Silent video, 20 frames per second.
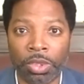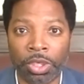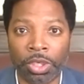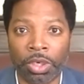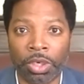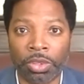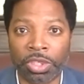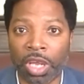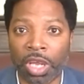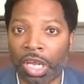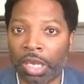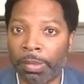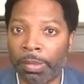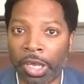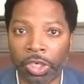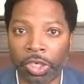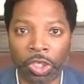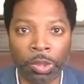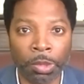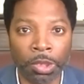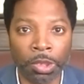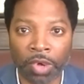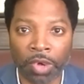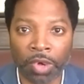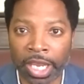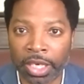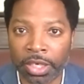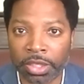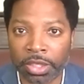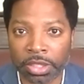you know talk about human
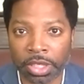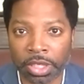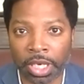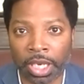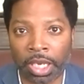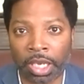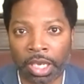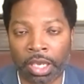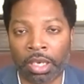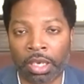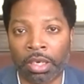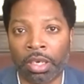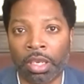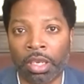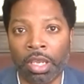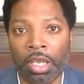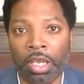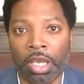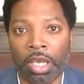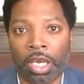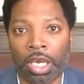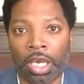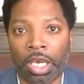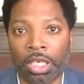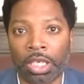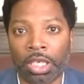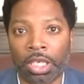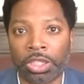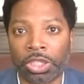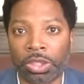rights and
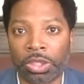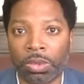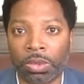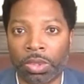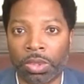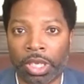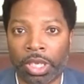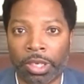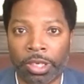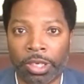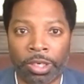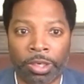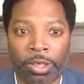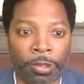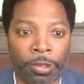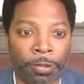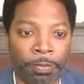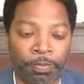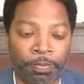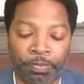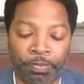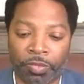uh, to you know